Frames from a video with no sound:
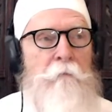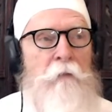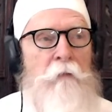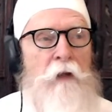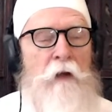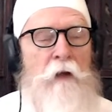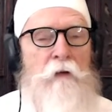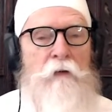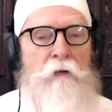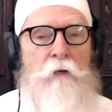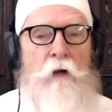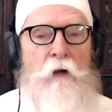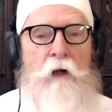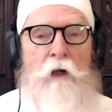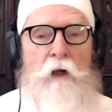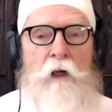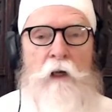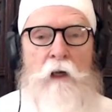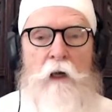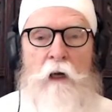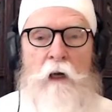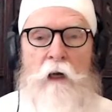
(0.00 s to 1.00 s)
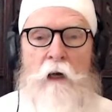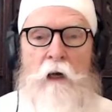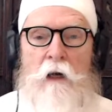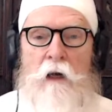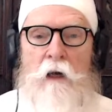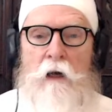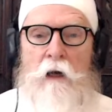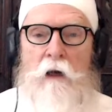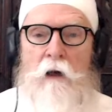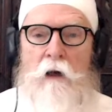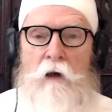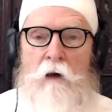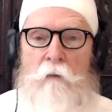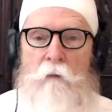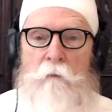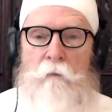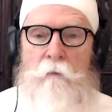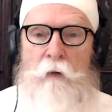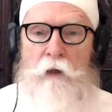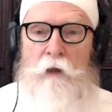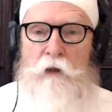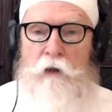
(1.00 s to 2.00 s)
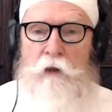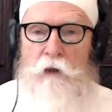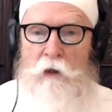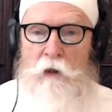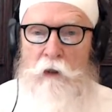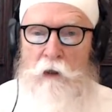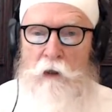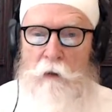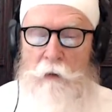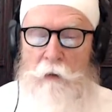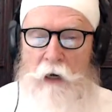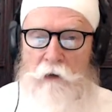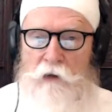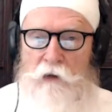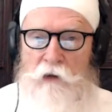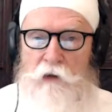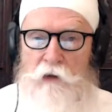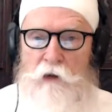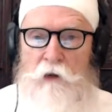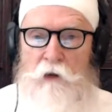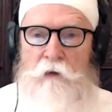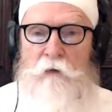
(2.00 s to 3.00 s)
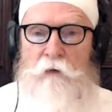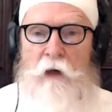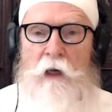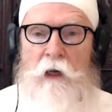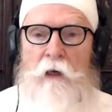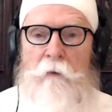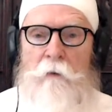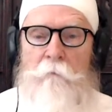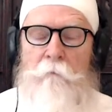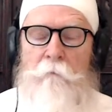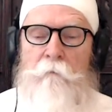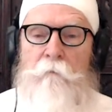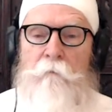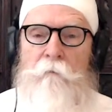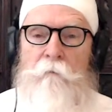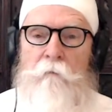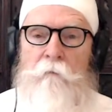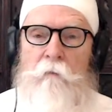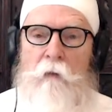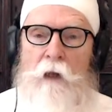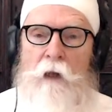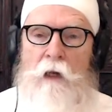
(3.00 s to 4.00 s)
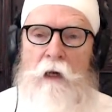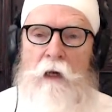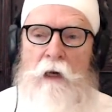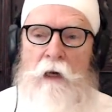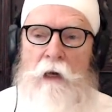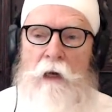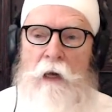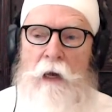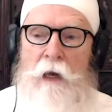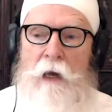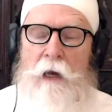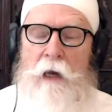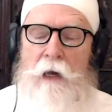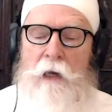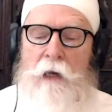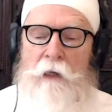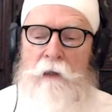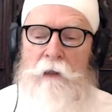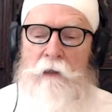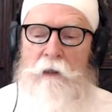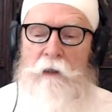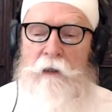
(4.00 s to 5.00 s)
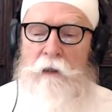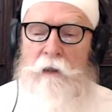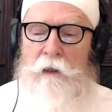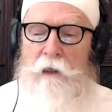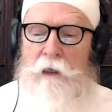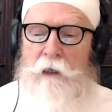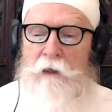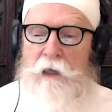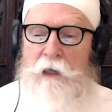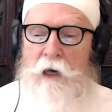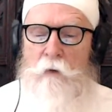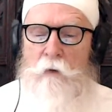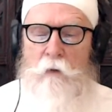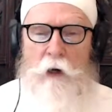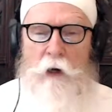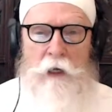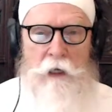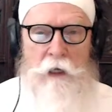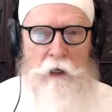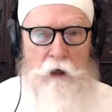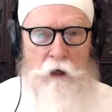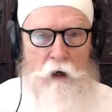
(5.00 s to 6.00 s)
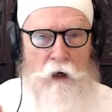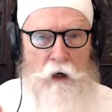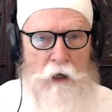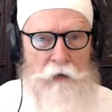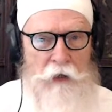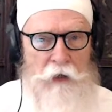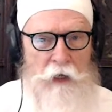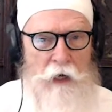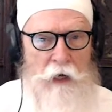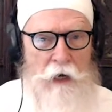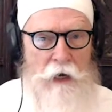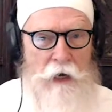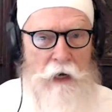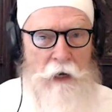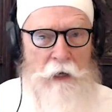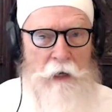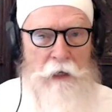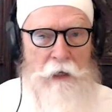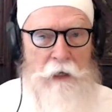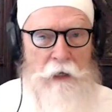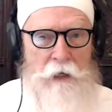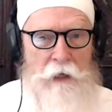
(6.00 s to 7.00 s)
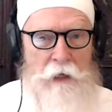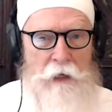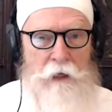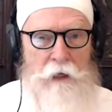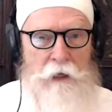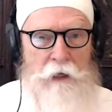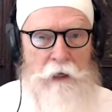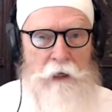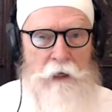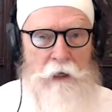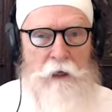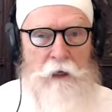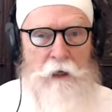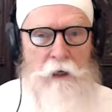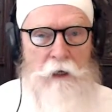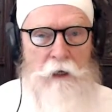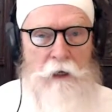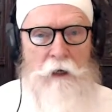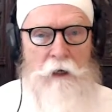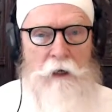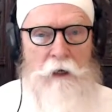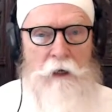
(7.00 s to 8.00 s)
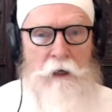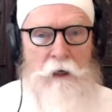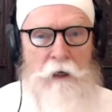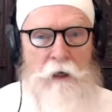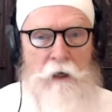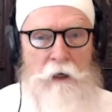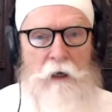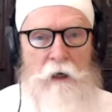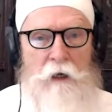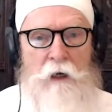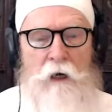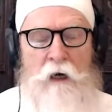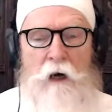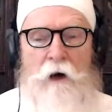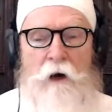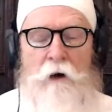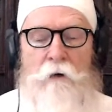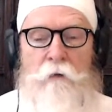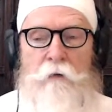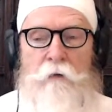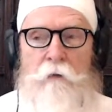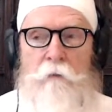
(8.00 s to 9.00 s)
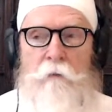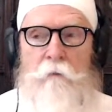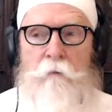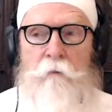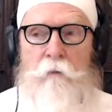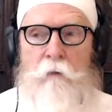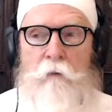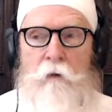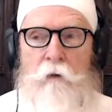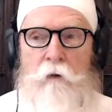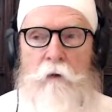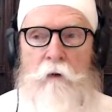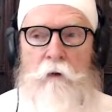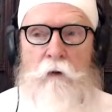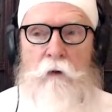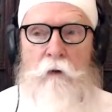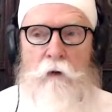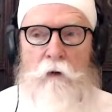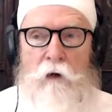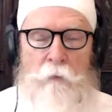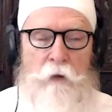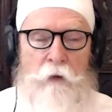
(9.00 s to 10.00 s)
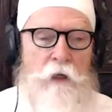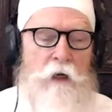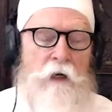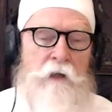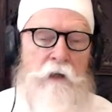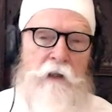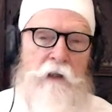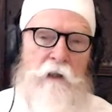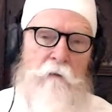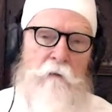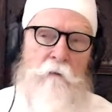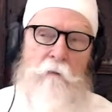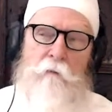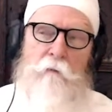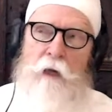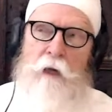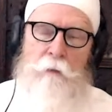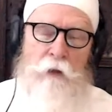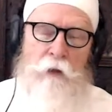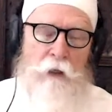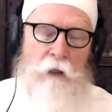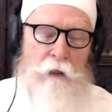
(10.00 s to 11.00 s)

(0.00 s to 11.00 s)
very much about serving. And in that way, he caught the eye of Guru Amar Das, maybe through